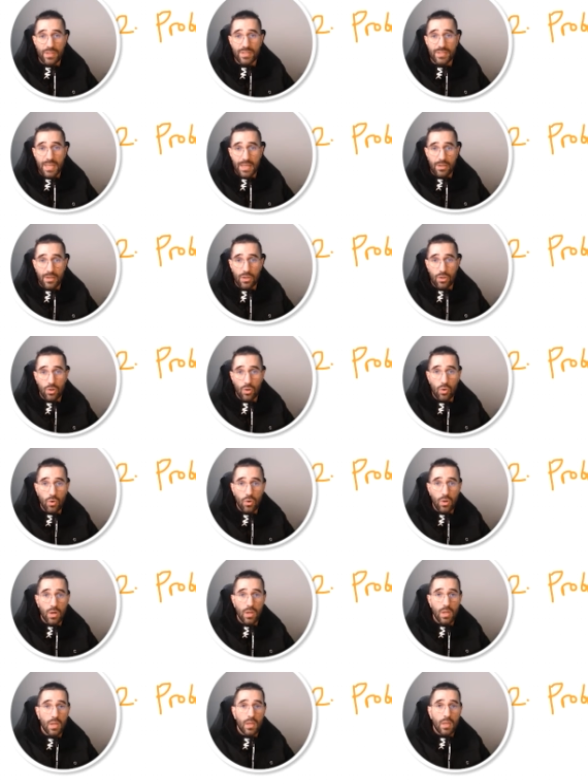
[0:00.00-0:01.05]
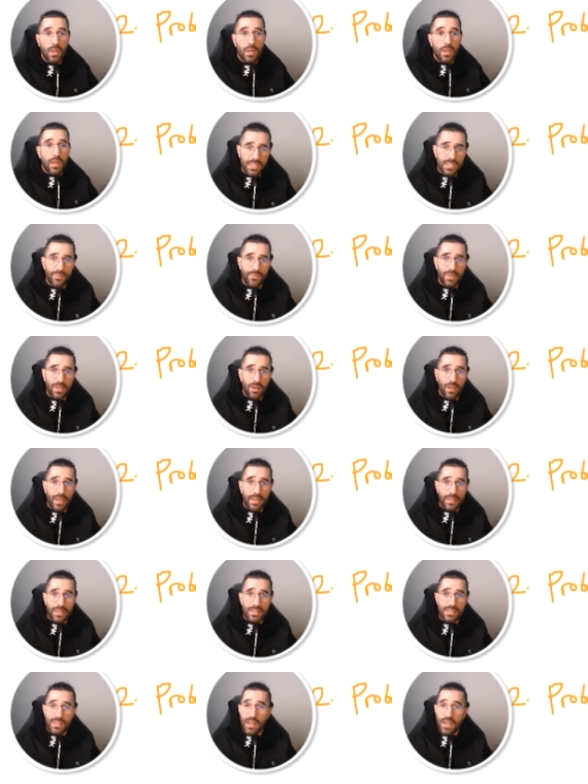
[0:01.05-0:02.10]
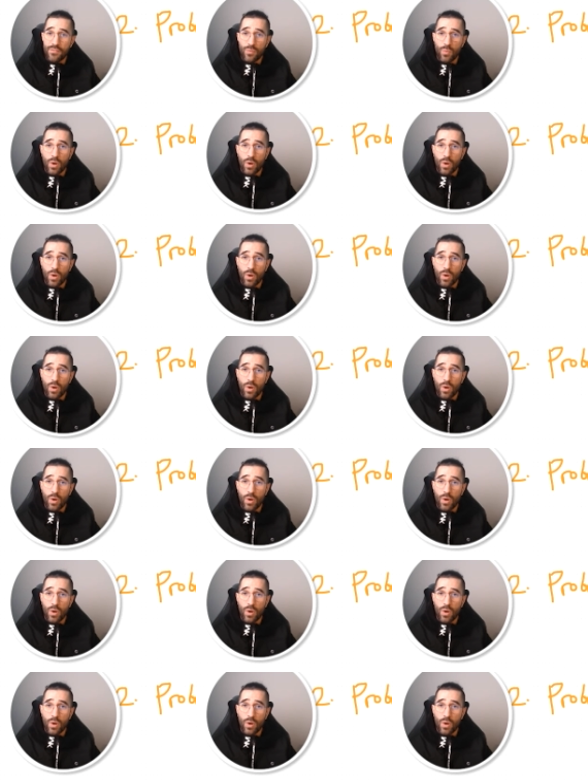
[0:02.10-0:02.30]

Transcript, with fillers: are there on the second call. You just say something like,